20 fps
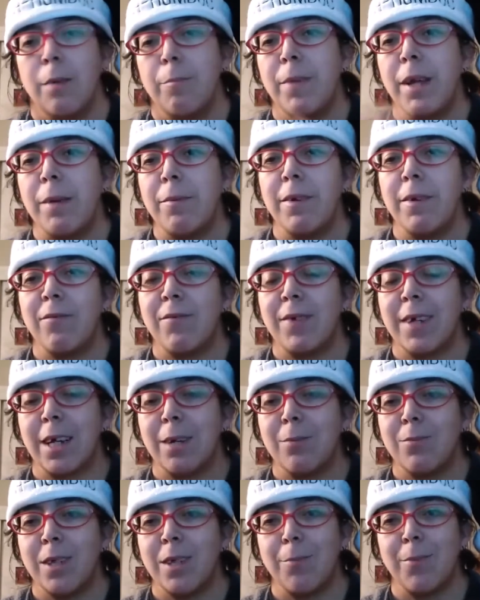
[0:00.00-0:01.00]
Maybe if it
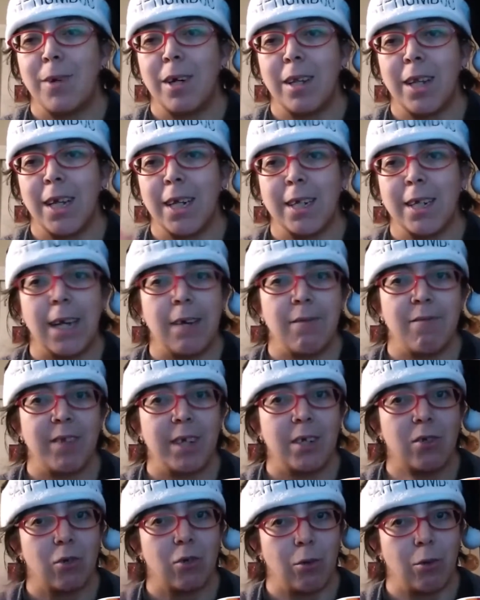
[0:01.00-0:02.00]
comes up on like
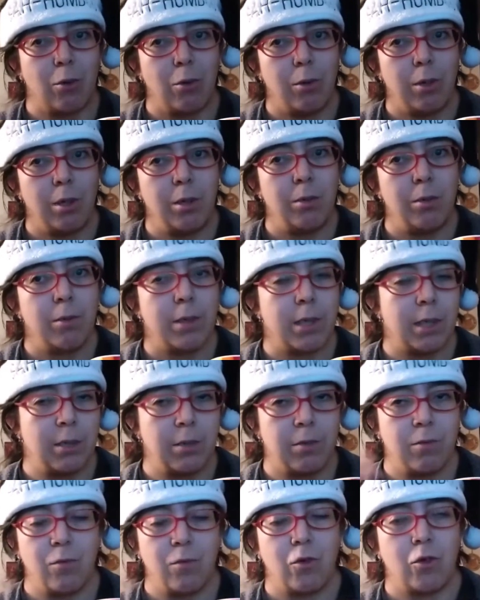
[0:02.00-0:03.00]
Netflix or Hulu,
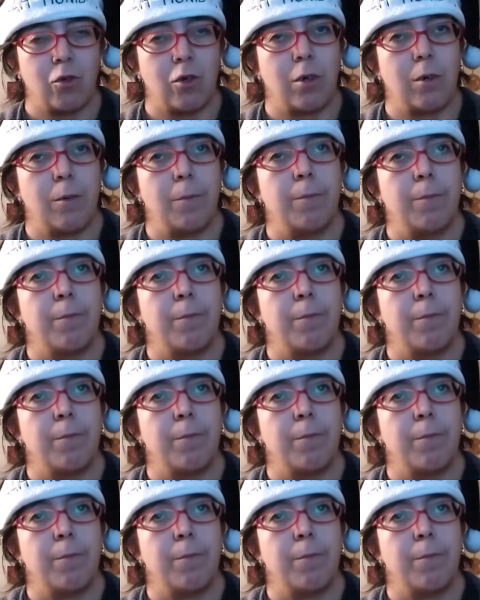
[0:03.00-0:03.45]
then sure.